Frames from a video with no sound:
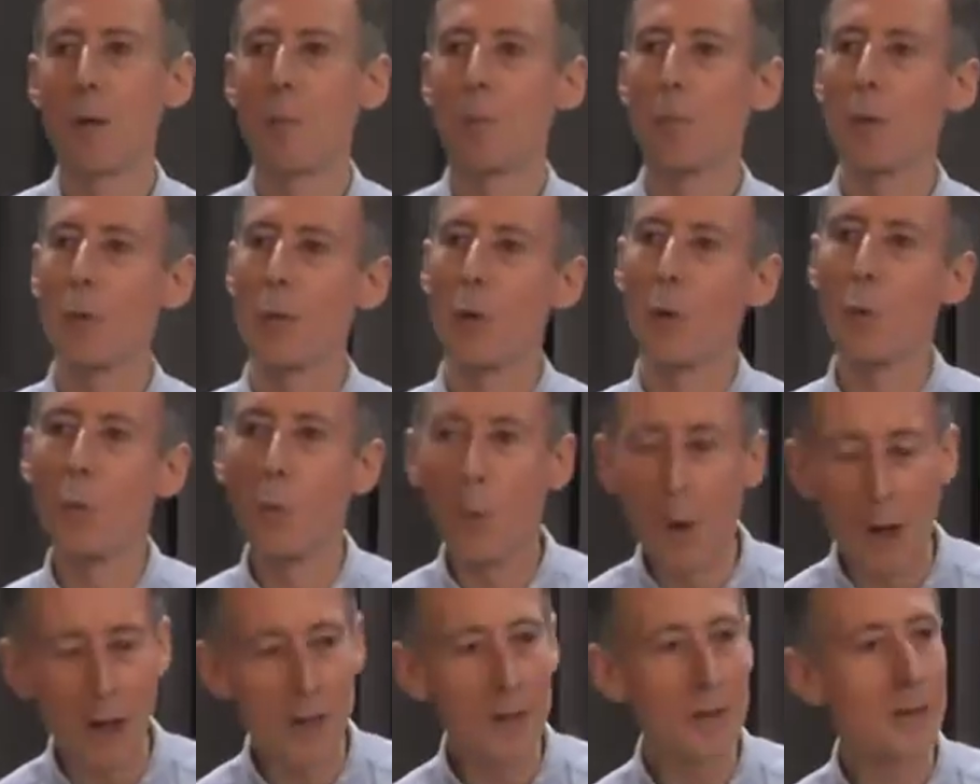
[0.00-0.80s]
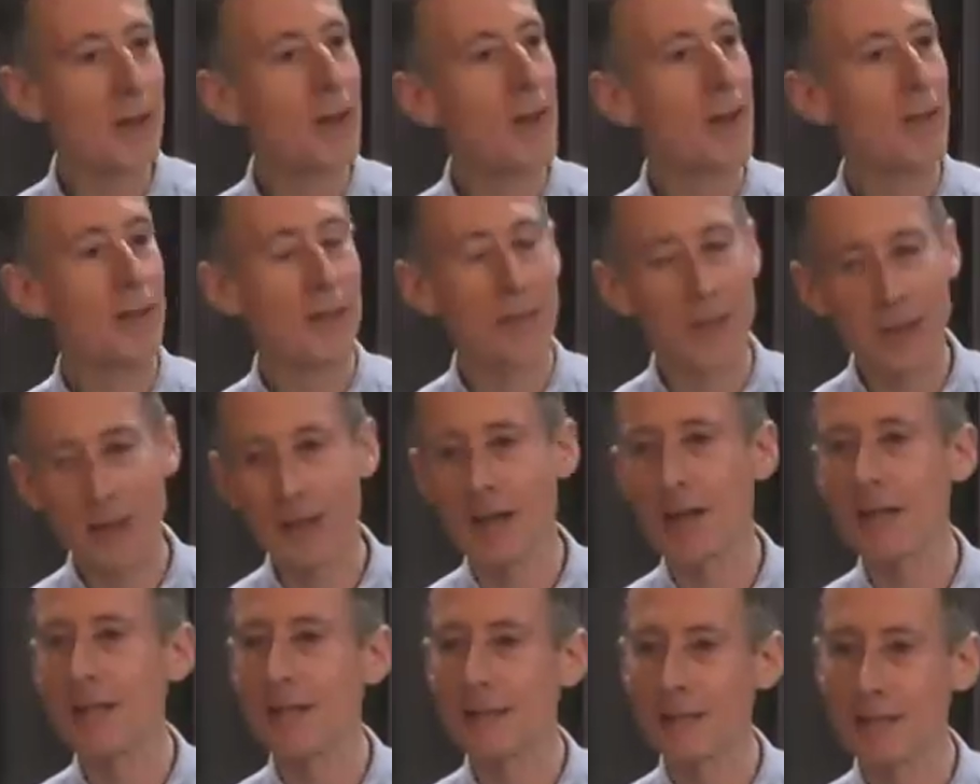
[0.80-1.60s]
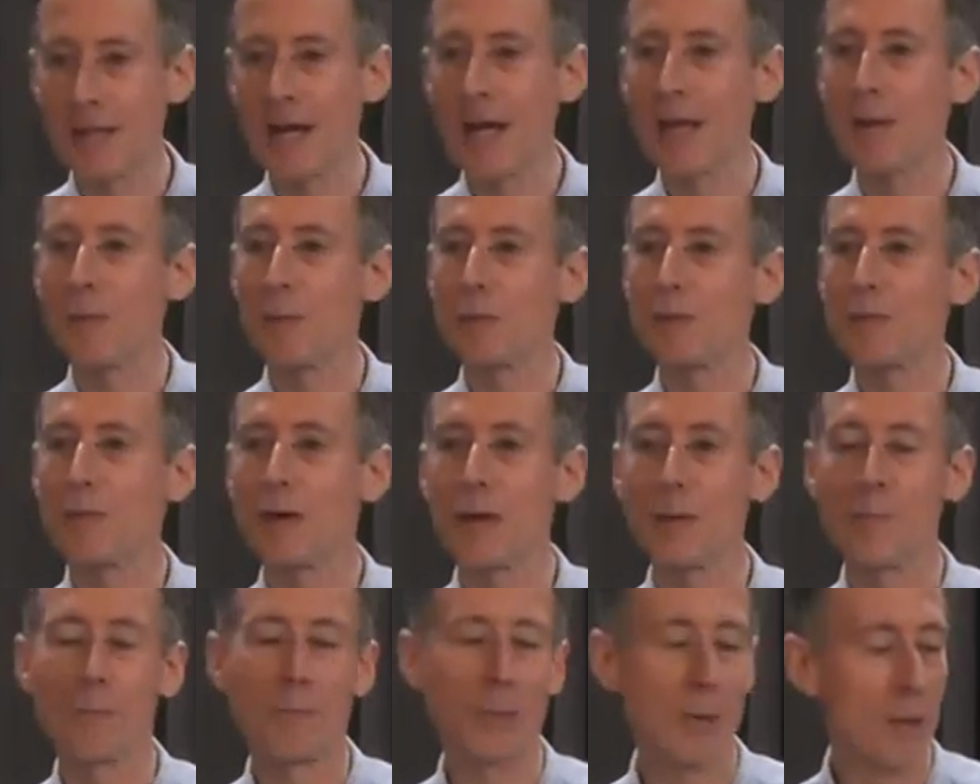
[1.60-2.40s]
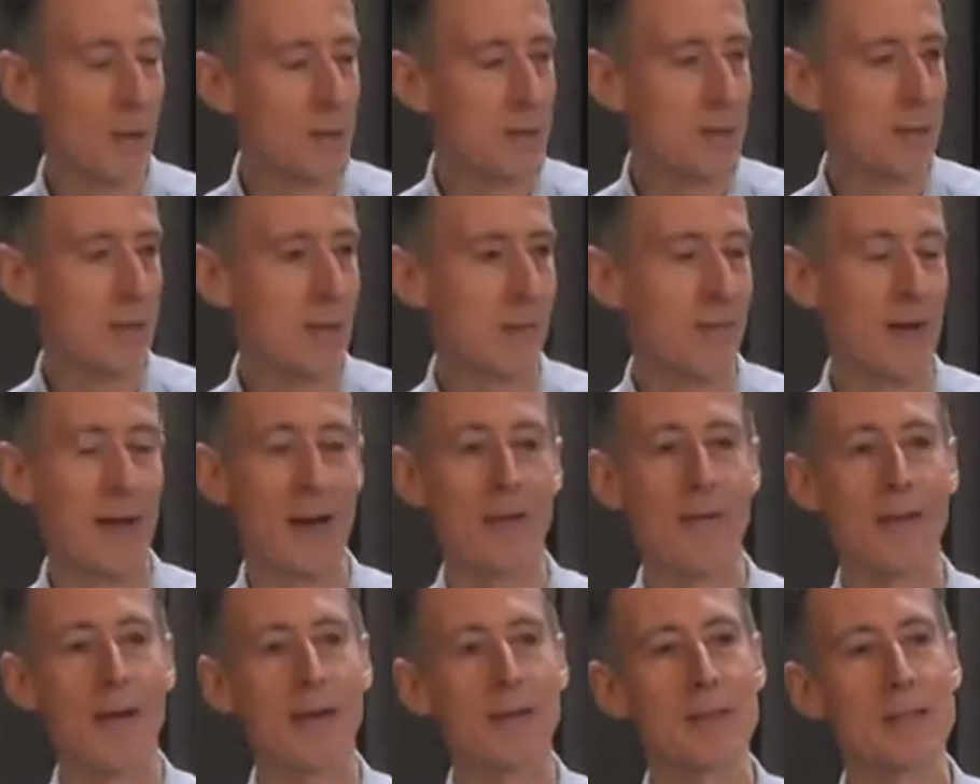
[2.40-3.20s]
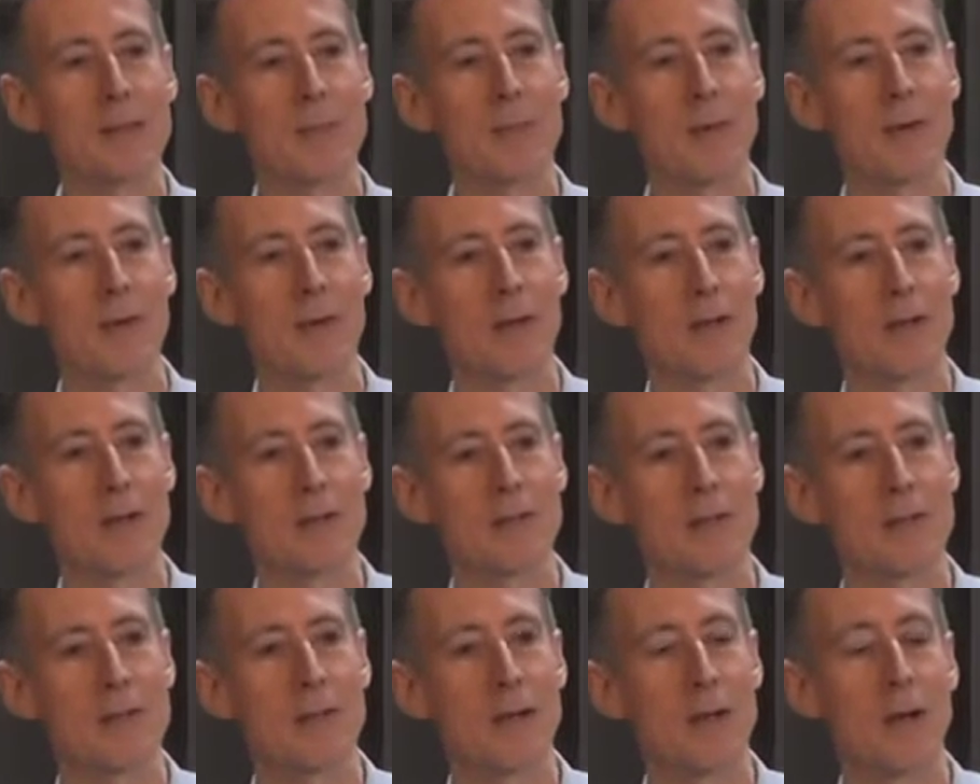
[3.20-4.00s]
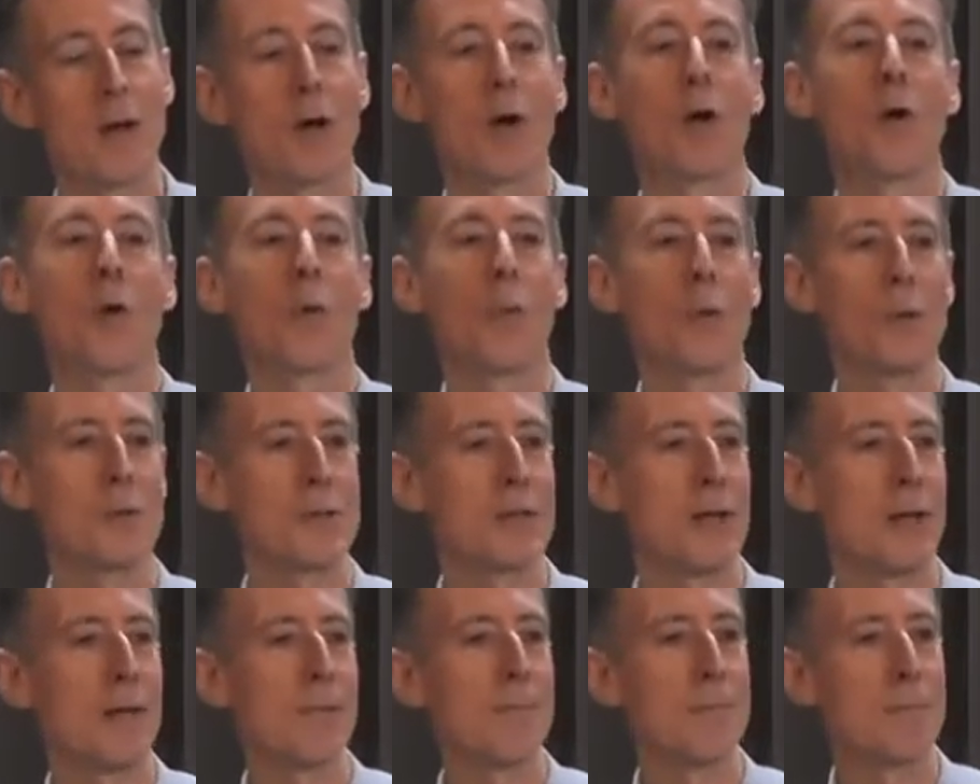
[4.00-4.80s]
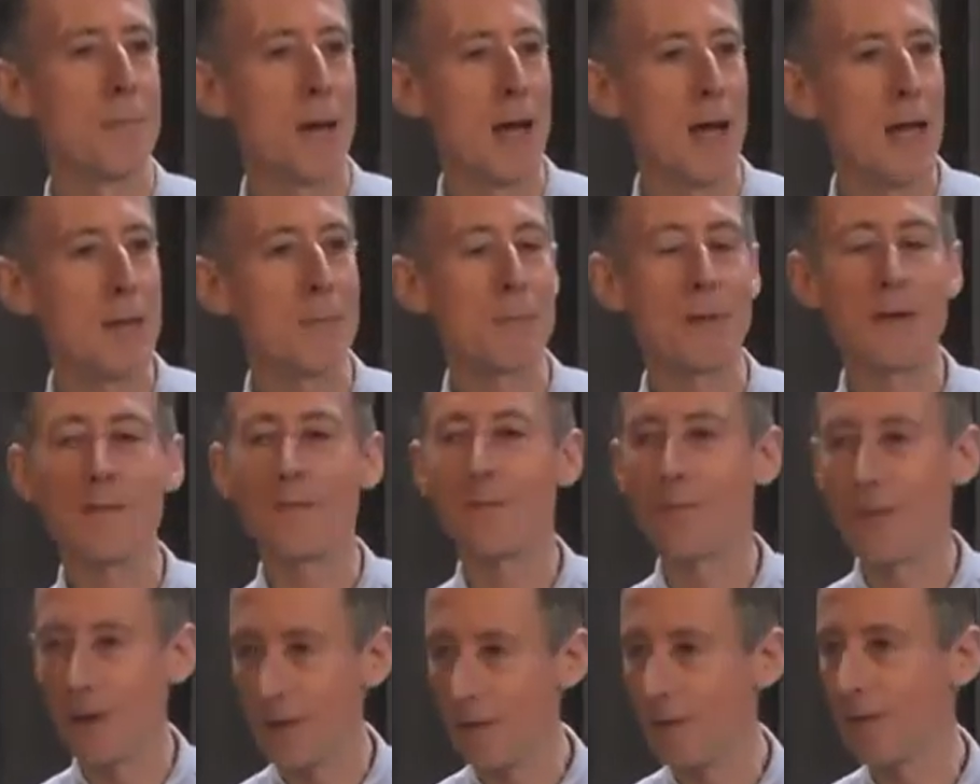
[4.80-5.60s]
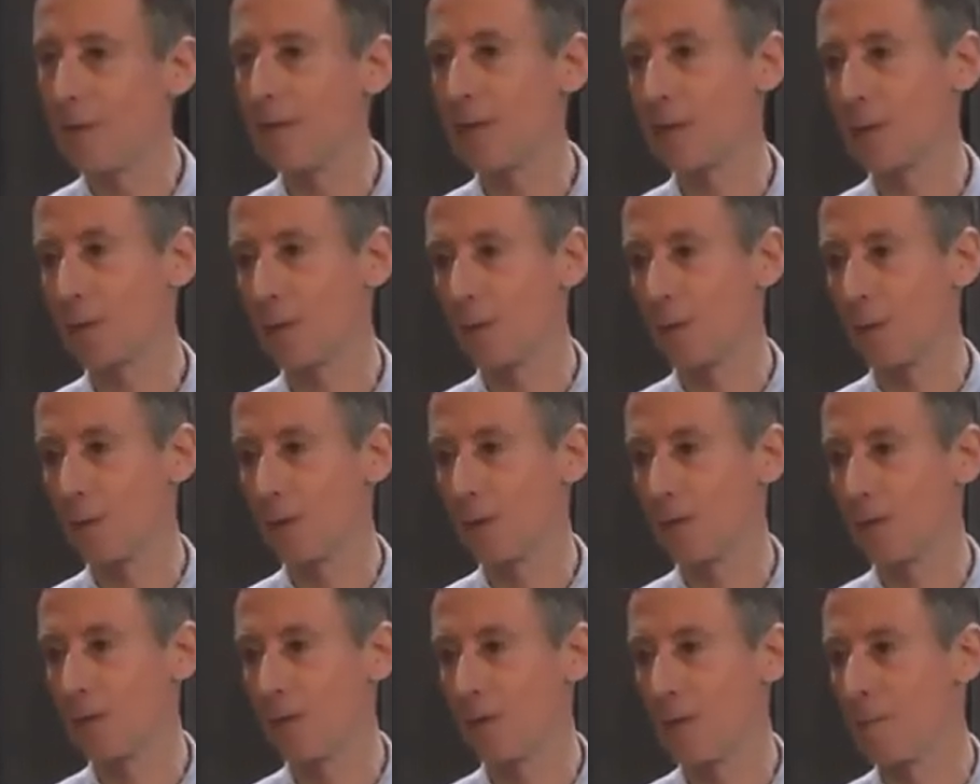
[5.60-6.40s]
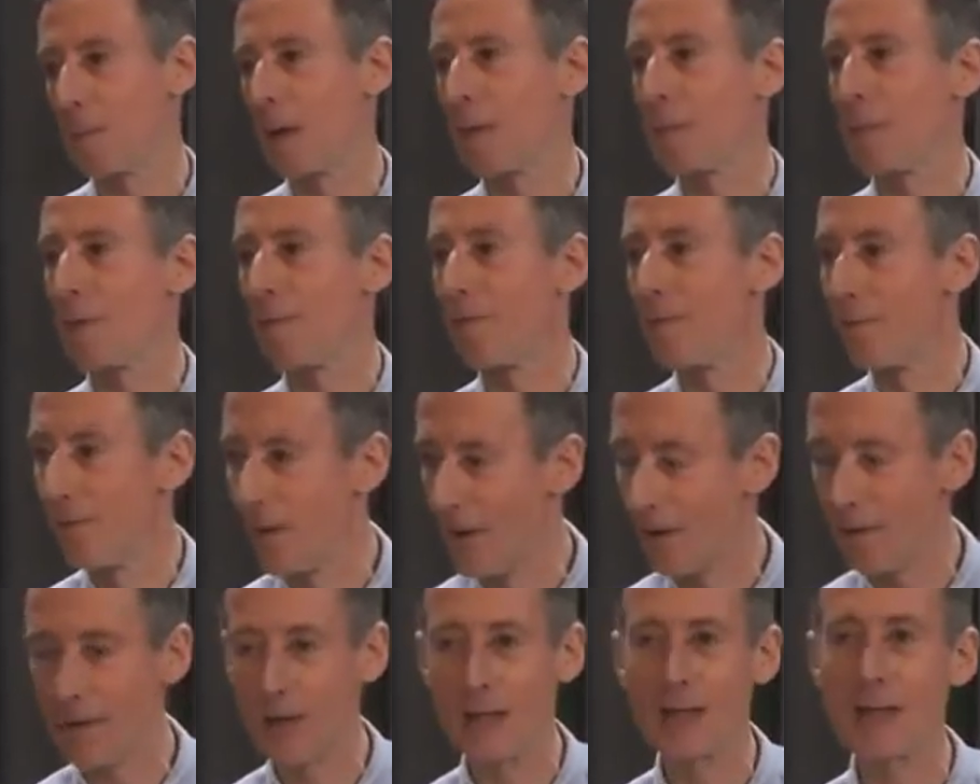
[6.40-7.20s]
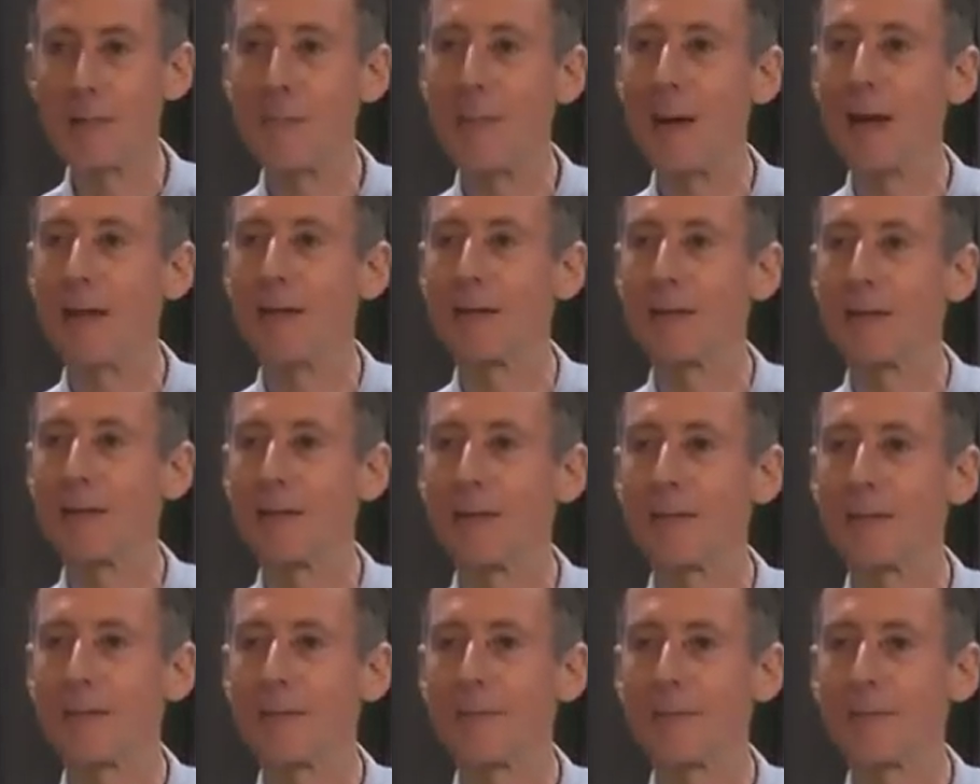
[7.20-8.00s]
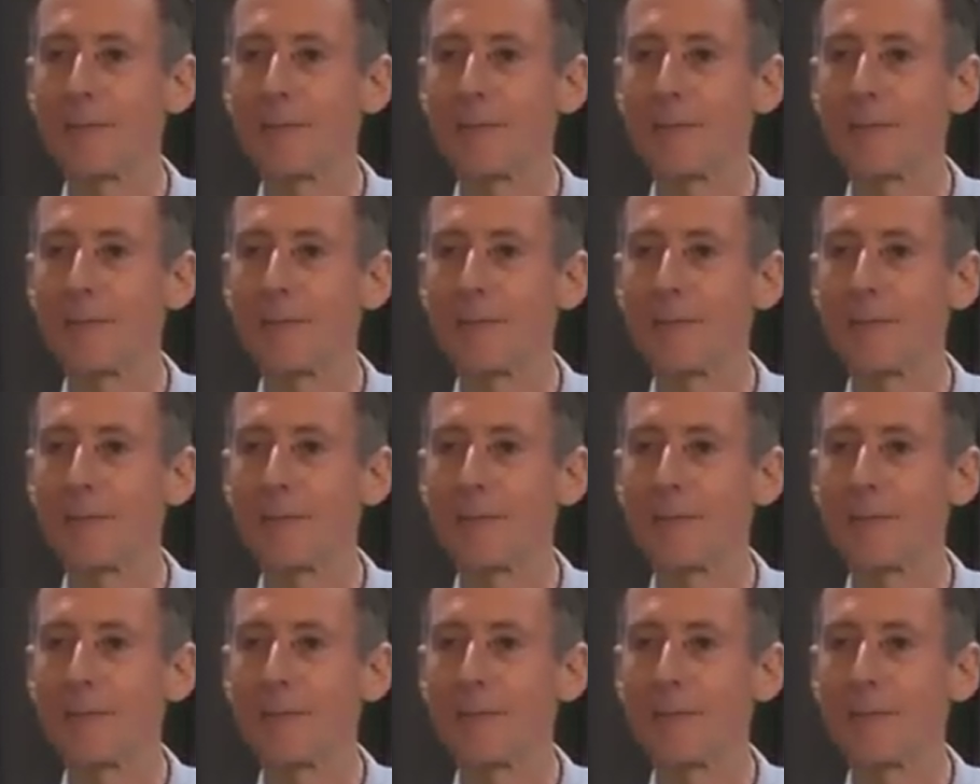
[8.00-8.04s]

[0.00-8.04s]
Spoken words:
But the one thing I'd say that was very positive out of that experience was that it made me very resourceful, it made me very independent.